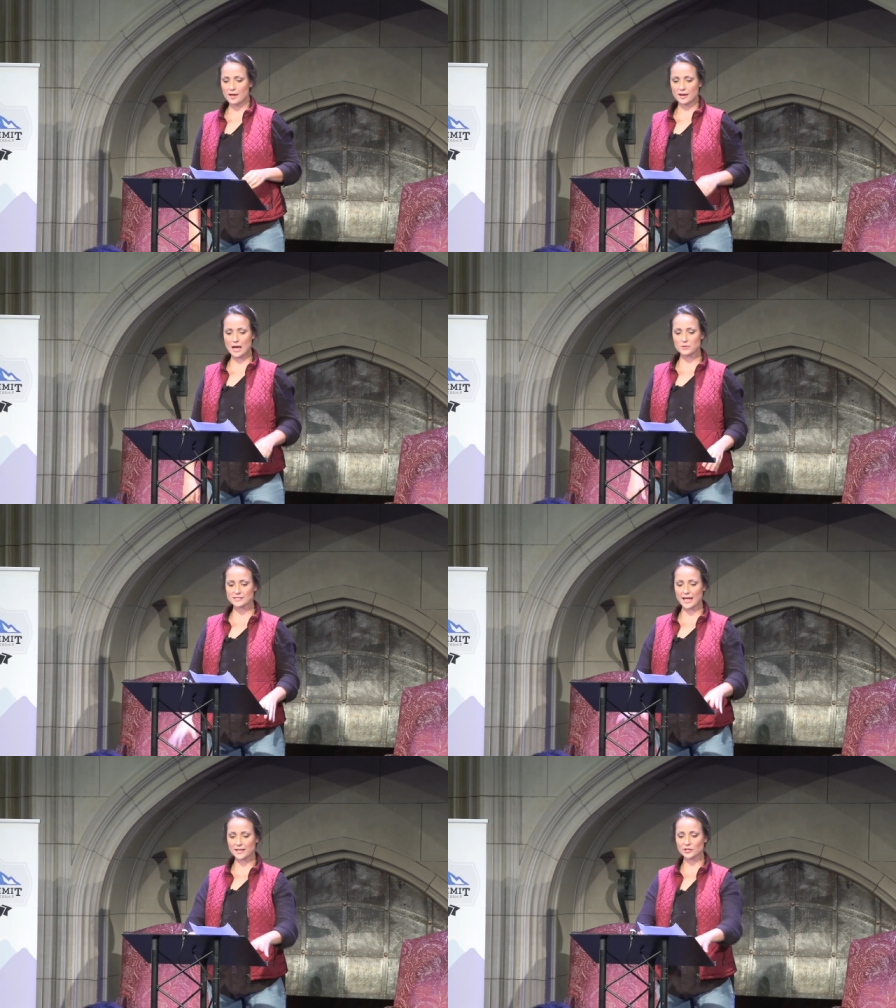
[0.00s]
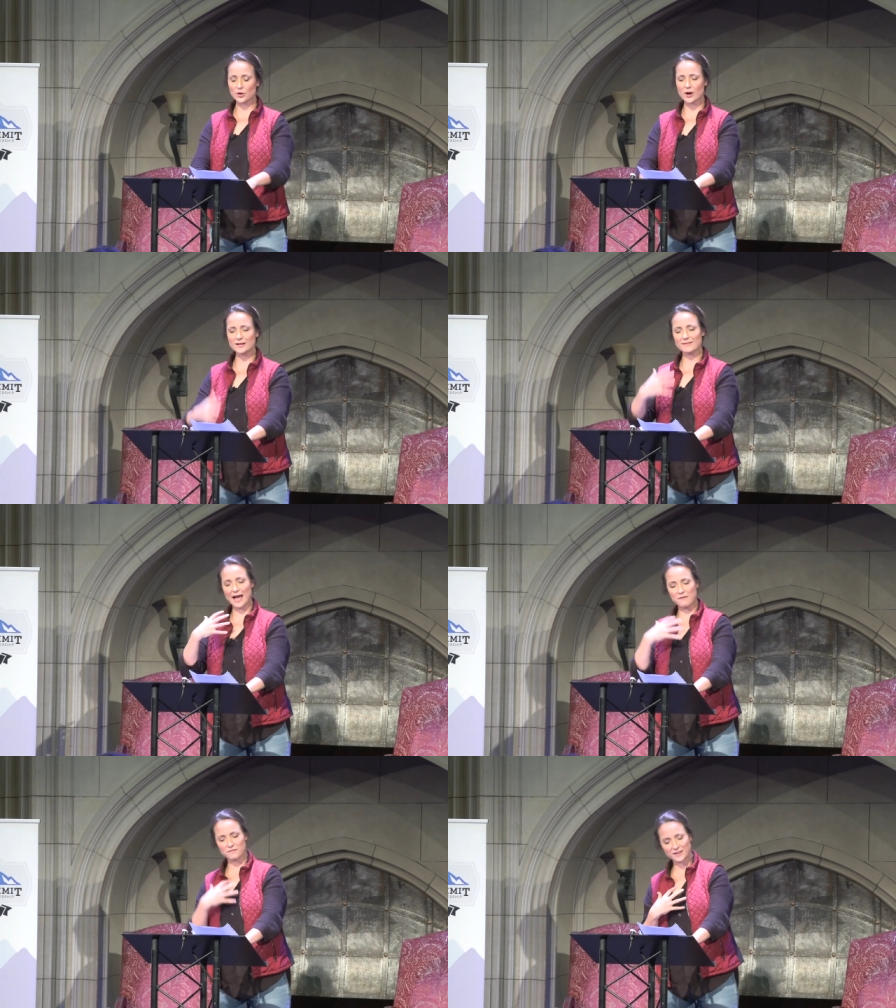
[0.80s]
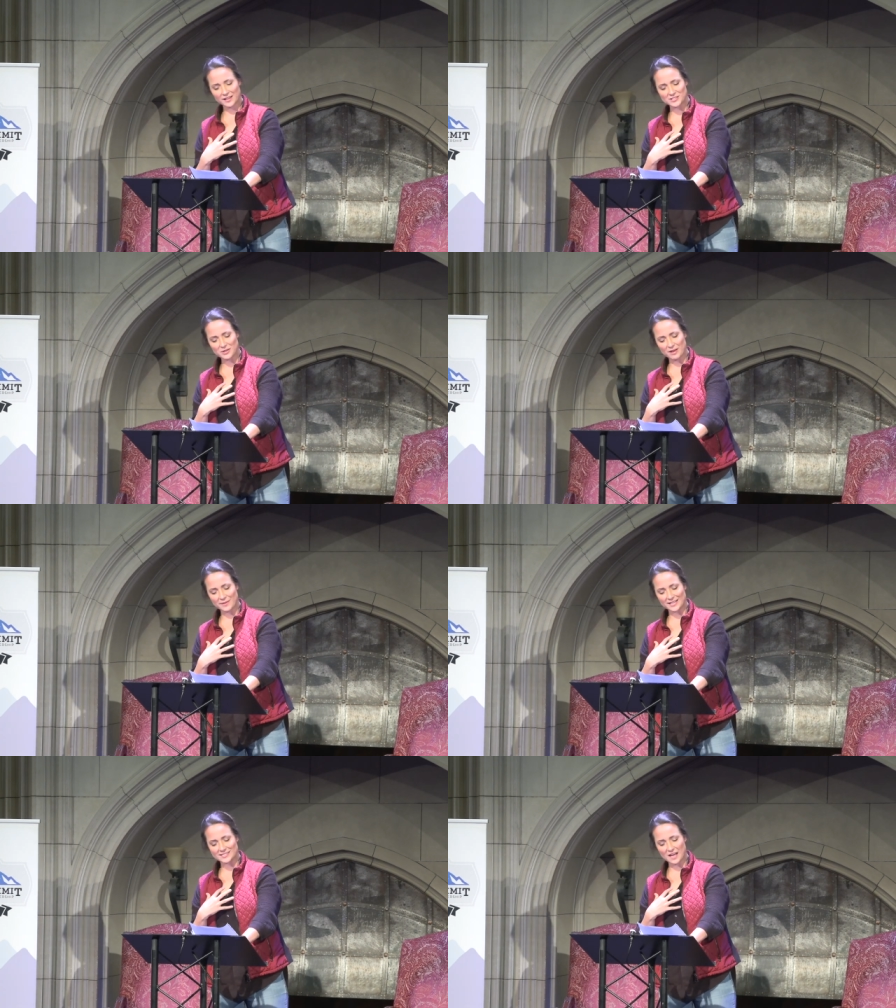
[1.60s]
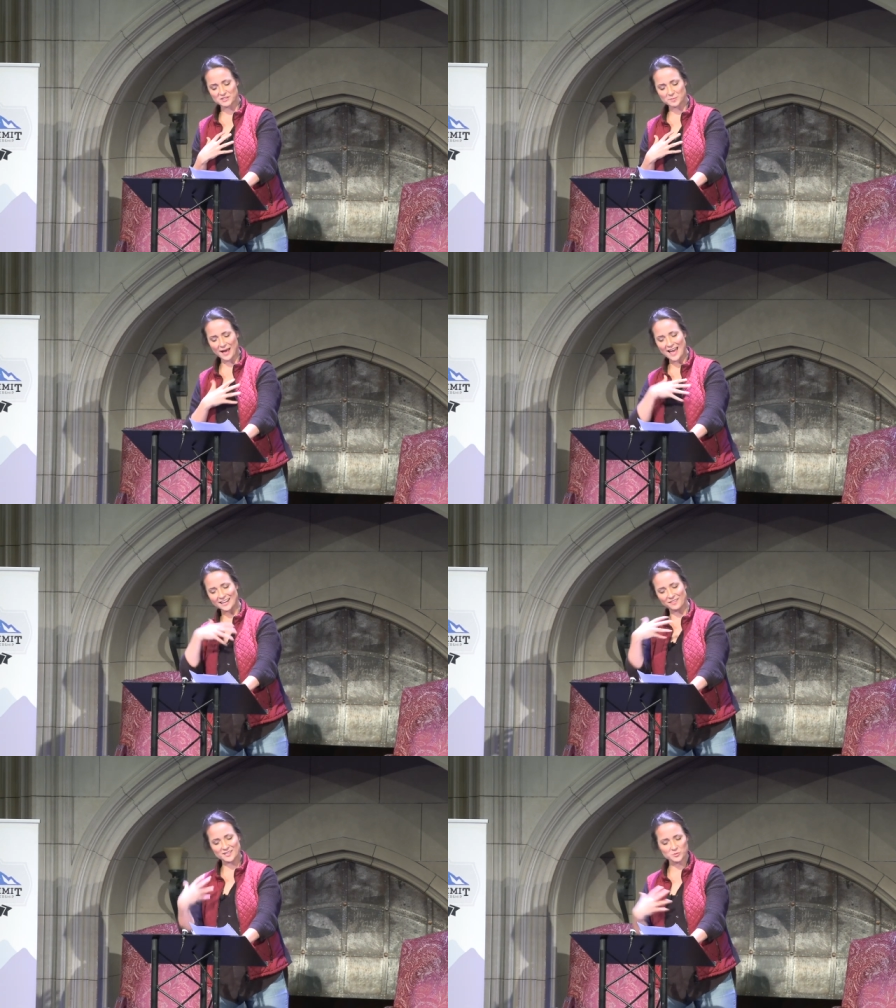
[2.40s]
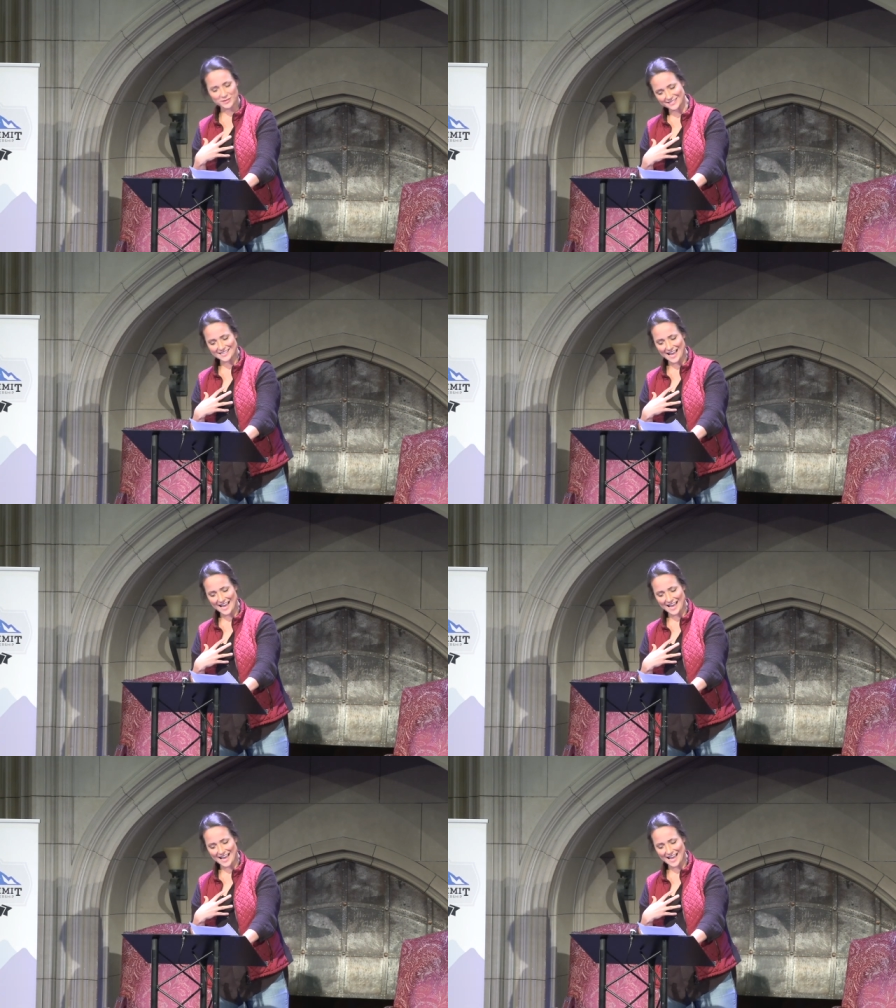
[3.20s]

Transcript: And I was like, Lord, I feel as though I'm in a tough spot and this one's